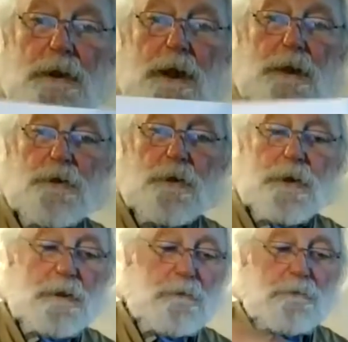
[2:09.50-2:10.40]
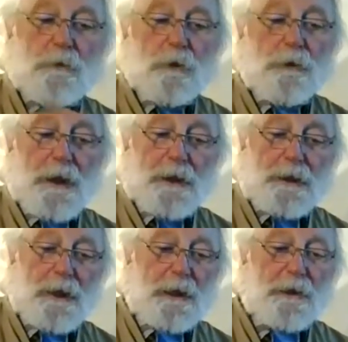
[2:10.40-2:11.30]
And you could fold that
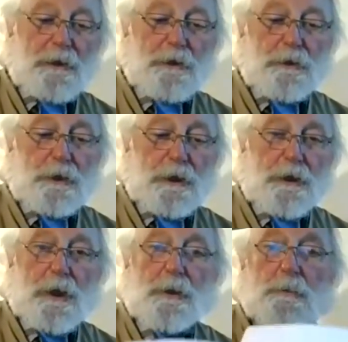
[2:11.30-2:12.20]
again and you get another